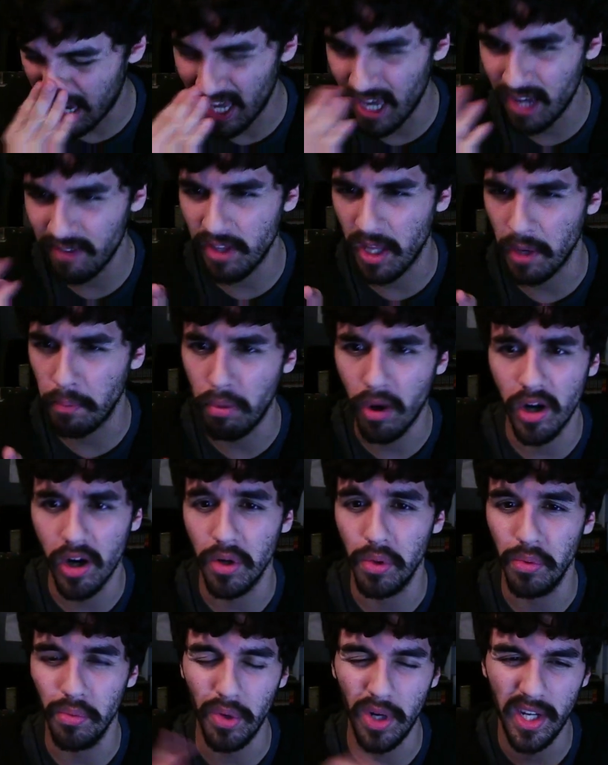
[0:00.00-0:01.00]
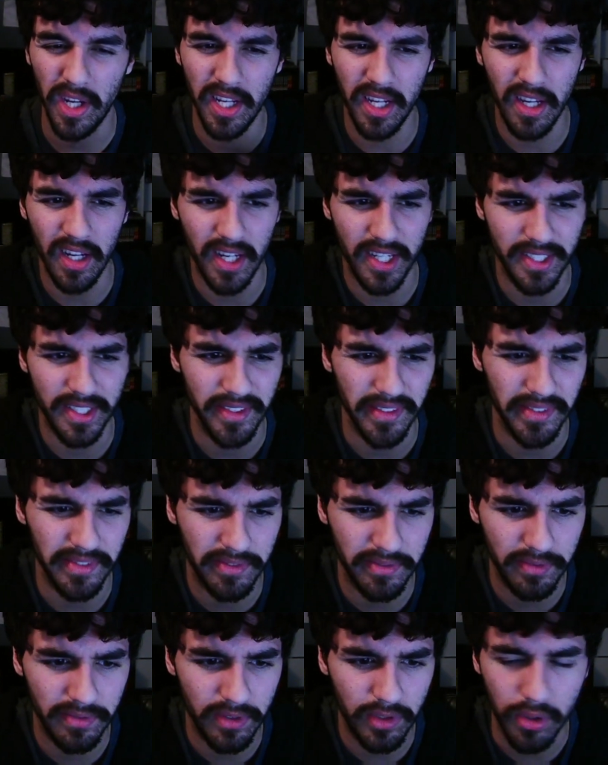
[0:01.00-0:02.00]
like part 1 of
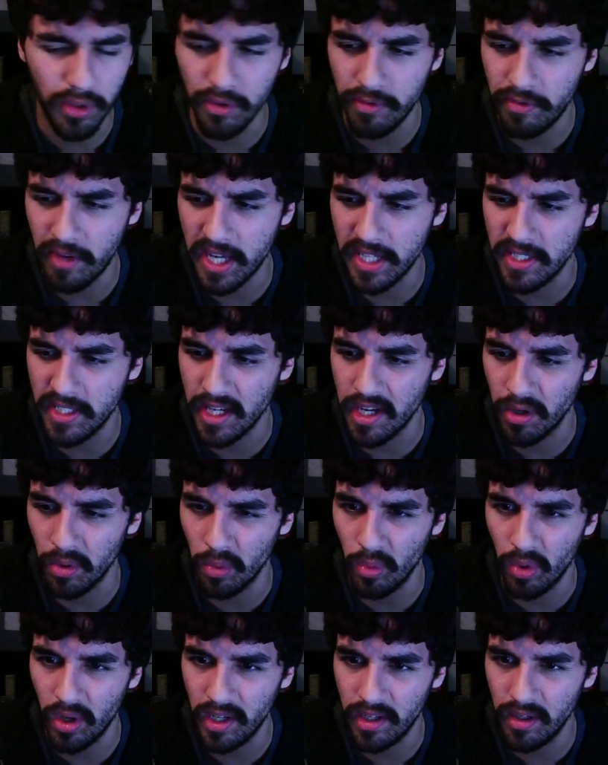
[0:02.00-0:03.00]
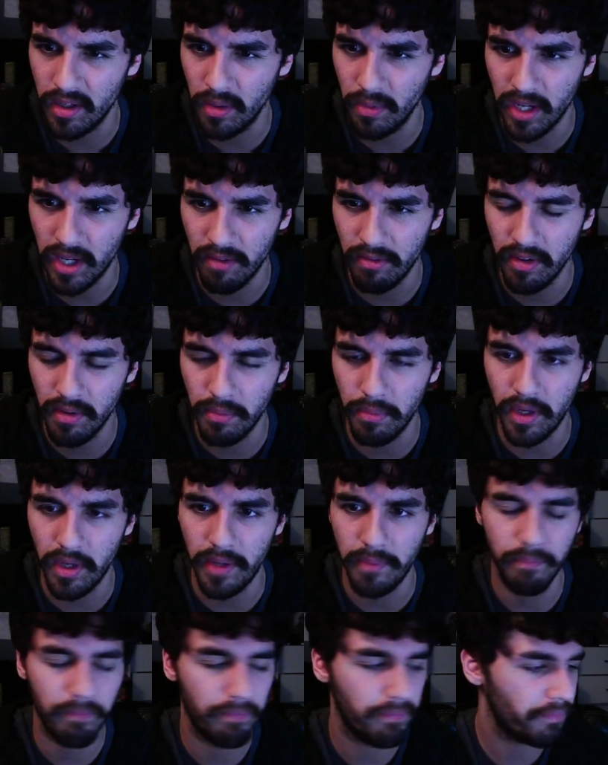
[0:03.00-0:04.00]
Two-Face Year 1 or whatever, but
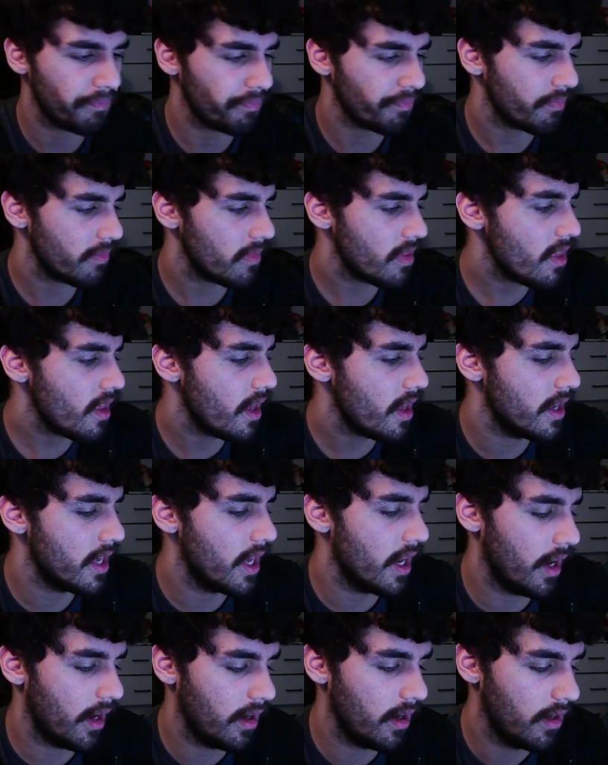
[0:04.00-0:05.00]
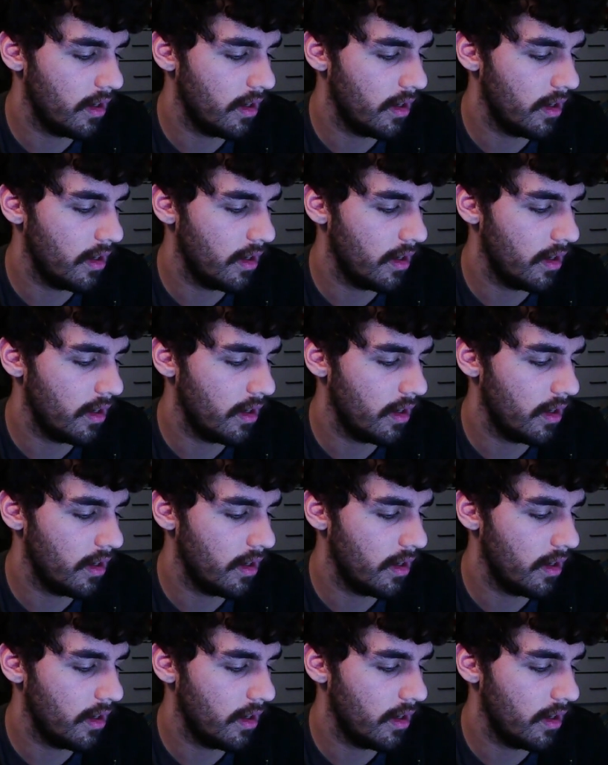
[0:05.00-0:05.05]
yeah.